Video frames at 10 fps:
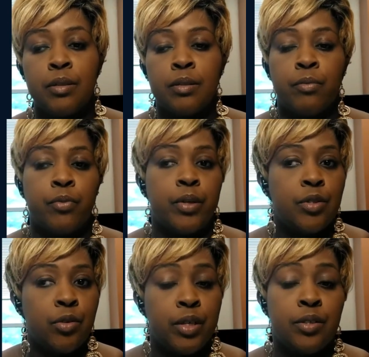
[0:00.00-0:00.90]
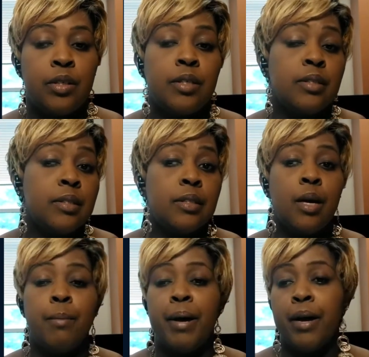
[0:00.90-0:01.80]
some frustration, and
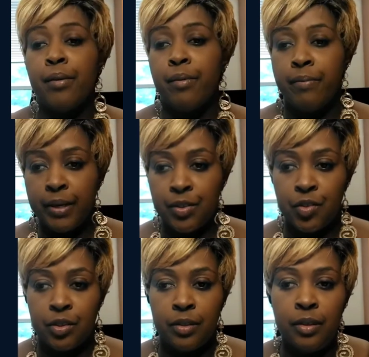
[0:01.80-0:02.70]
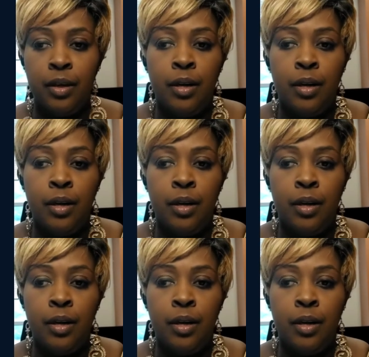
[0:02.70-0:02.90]
some aggravation